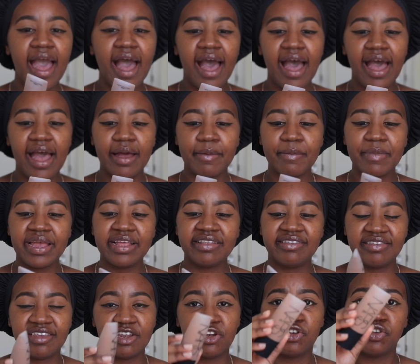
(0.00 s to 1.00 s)

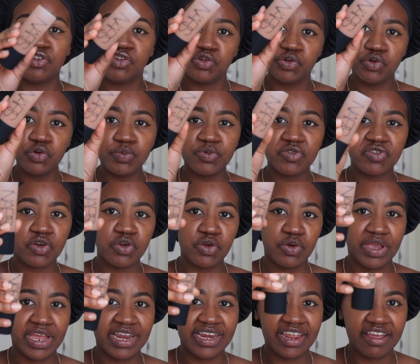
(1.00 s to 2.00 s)
It's a tube, so
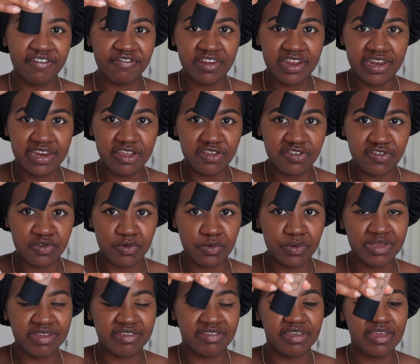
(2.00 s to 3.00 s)
you can definitely
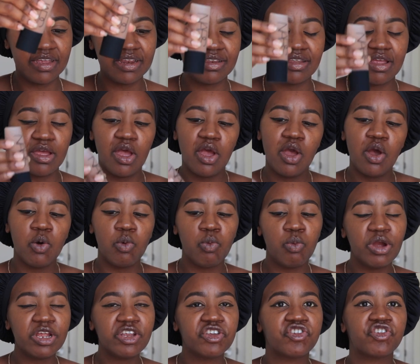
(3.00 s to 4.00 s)
squeeze it,
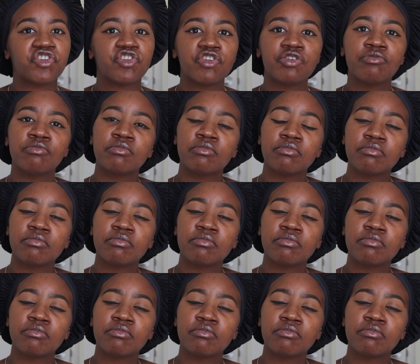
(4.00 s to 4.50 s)
which